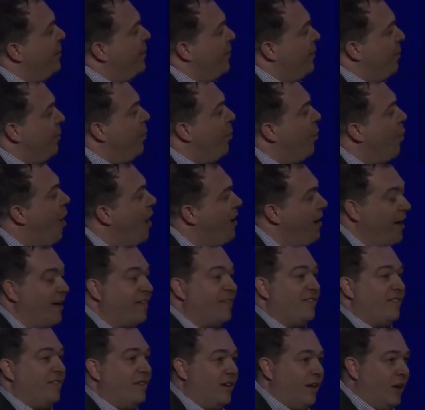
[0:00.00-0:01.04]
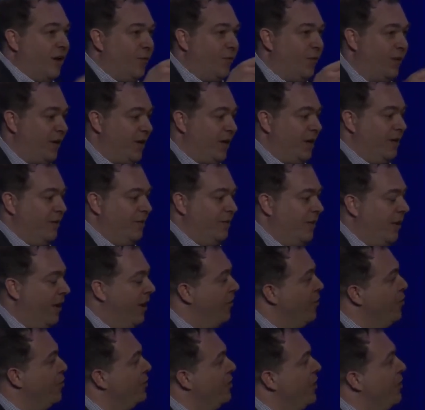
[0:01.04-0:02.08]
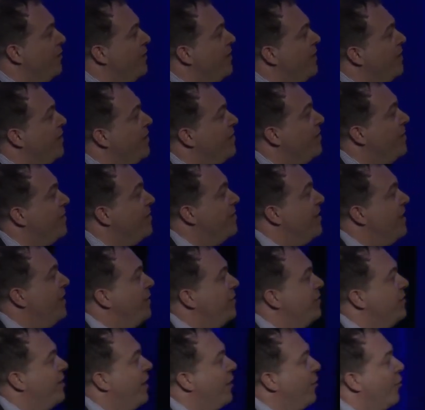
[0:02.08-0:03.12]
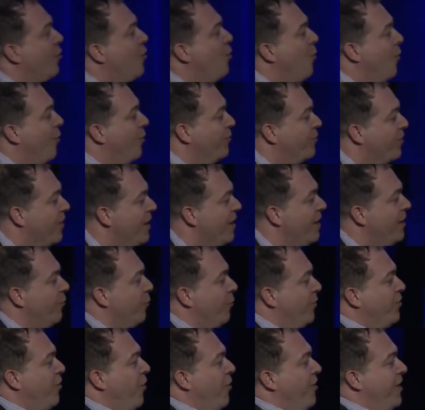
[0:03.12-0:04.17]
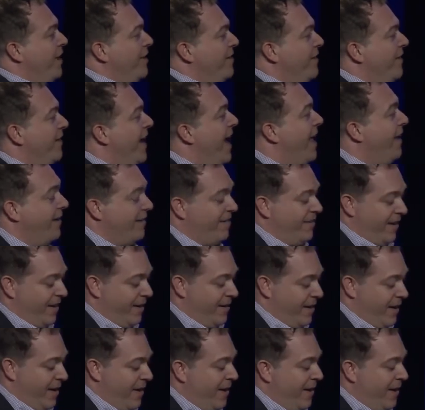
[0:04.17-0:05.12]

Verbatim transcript: the products of the uh, nucleosynthesis and the stellar cores, returning it to the galaxy.